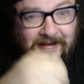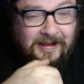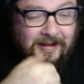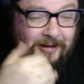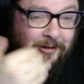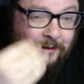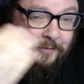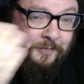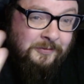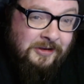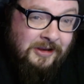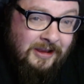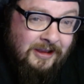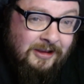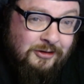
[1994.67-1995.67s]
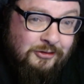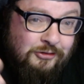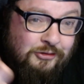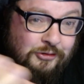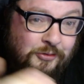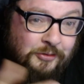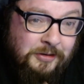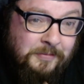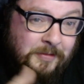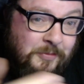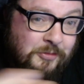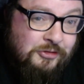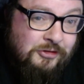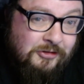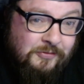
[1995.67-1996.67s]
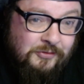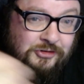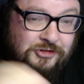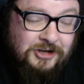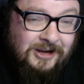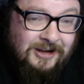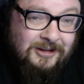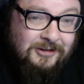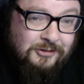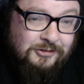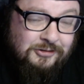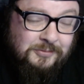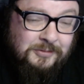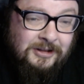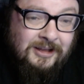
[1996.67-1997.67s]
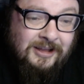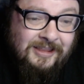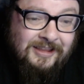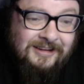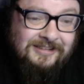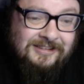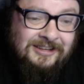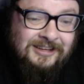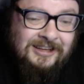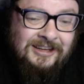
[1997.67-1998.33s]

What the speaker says: Loveday has shown him images of a child or something like that,